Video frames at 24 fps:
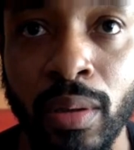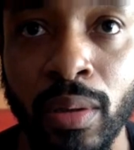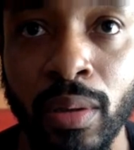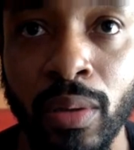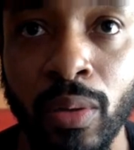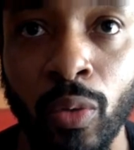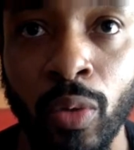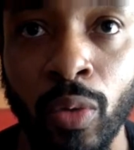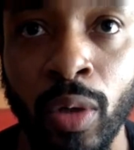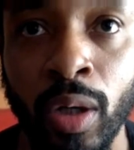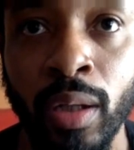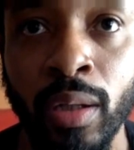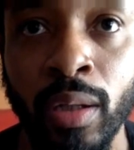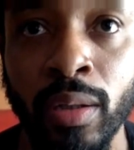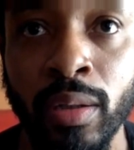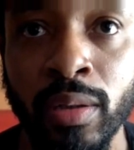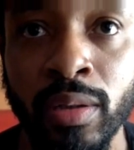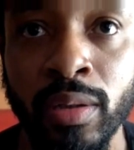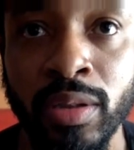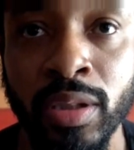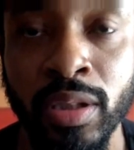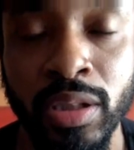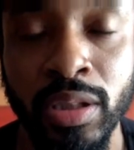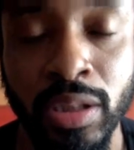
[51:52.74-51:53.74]
what
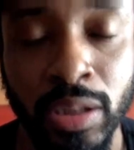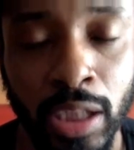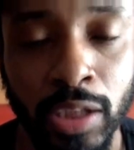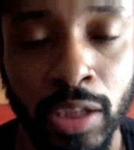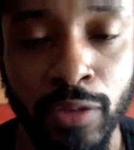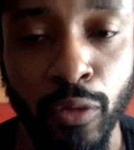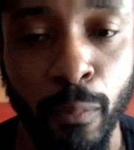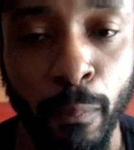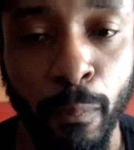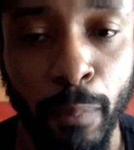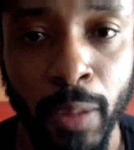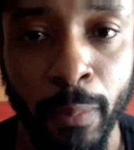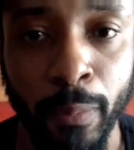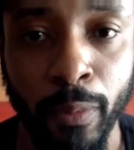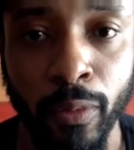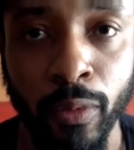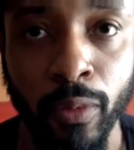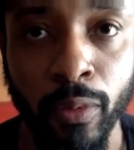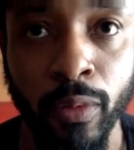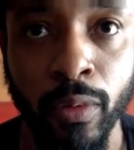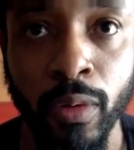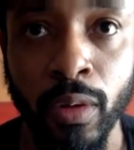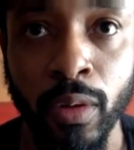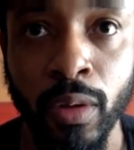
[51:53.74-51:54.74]
successful people
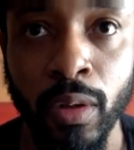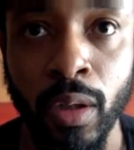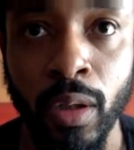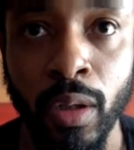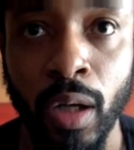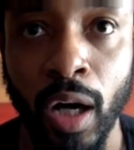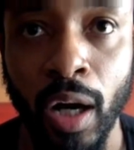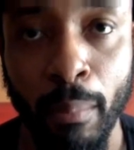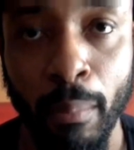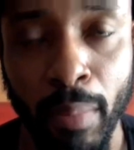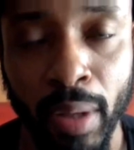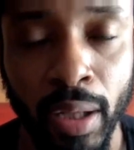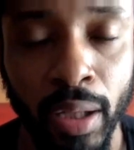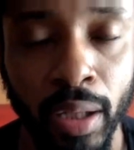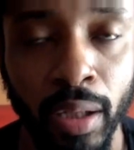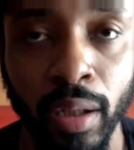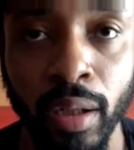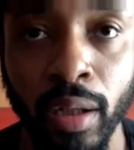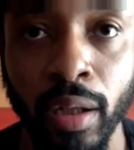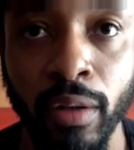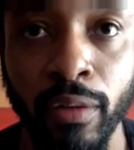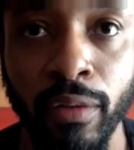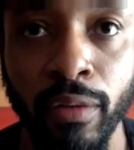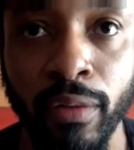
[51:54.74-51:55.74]
are made of.